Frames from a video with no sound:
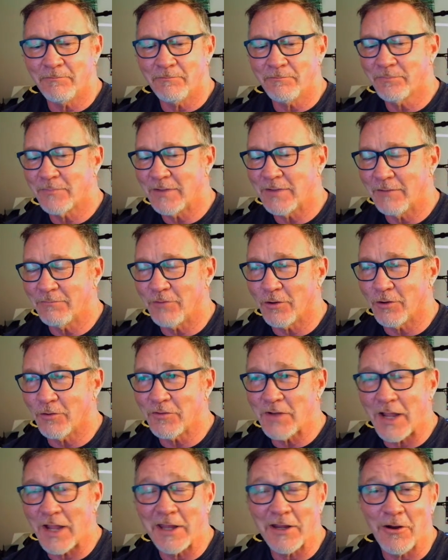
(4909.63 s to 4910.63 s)
If you're a
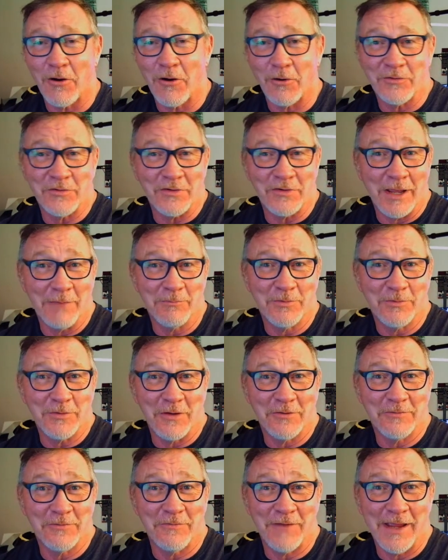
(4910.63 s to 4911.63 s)
diehard
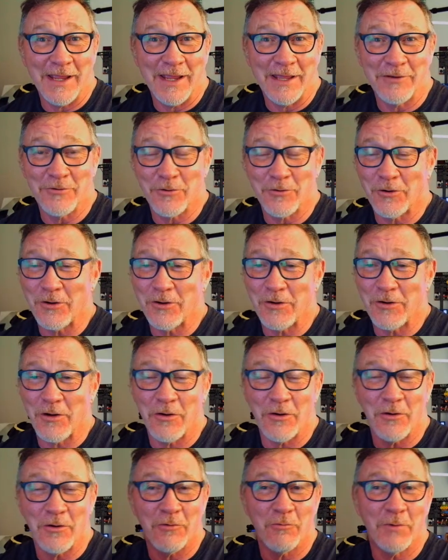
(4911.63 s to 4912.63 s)
Samsung fan
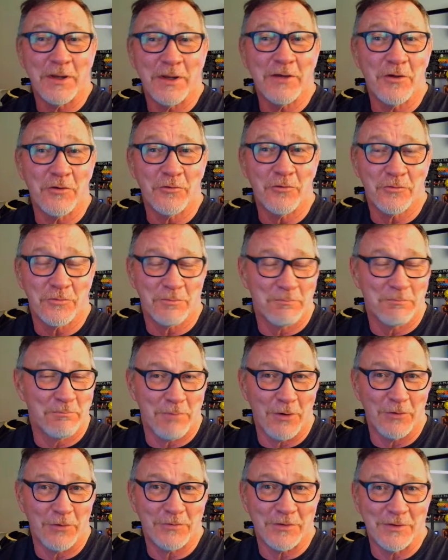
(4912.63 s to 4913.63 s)
or Windows
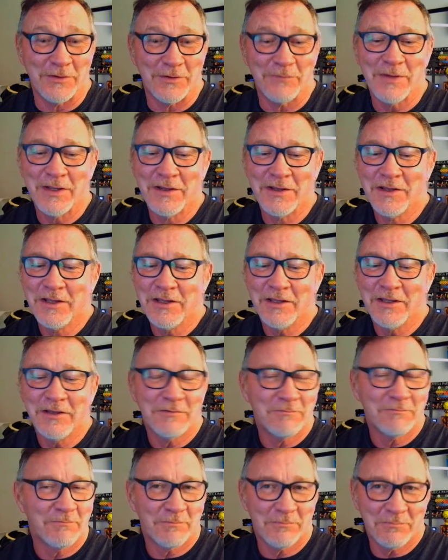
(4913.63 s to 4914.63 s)
person,
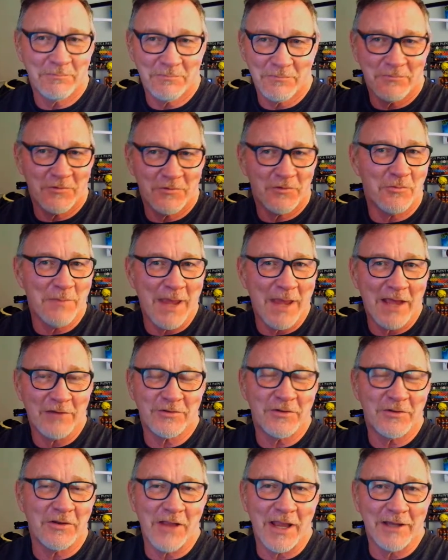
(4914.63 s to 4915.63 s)
smash
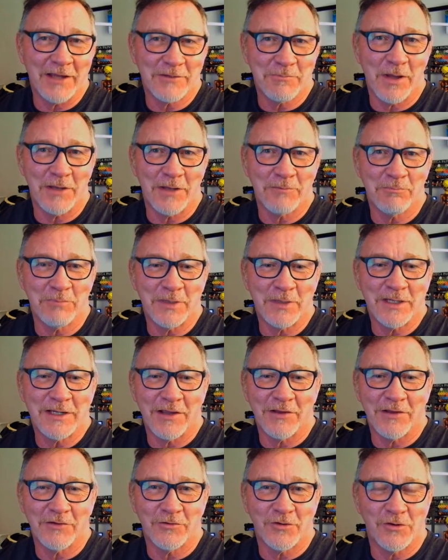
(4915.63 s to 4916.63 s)
the like button
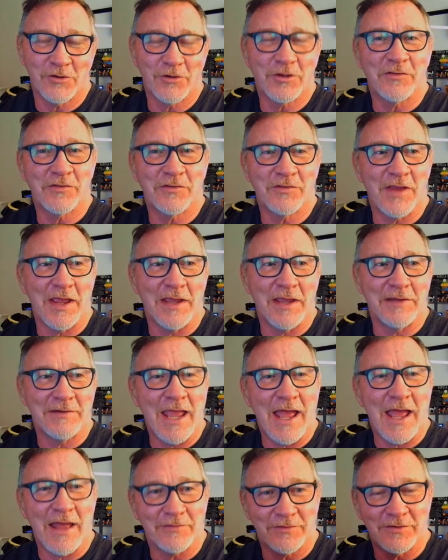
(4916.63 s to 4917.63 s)
because you can say,
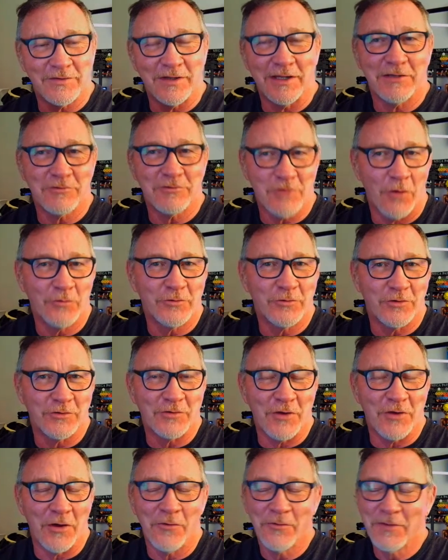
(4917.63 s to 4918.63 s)
yeah, see, told you
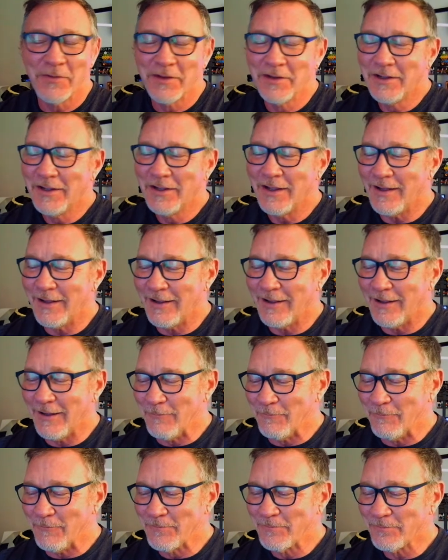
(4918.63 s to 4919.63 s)
so.
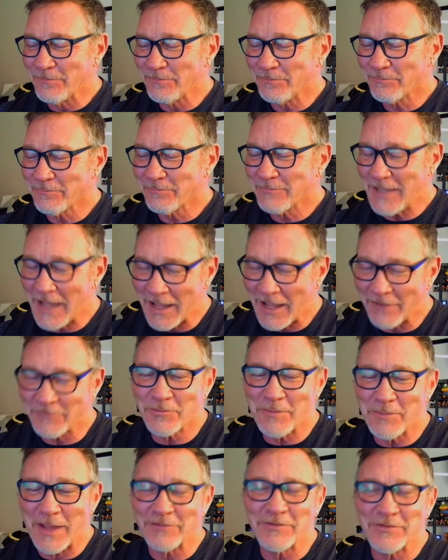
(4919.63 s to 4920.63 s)
Yeah,
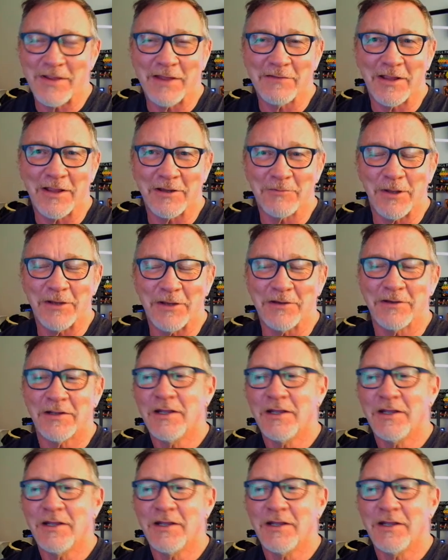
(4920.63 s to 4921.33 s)
smash that like button.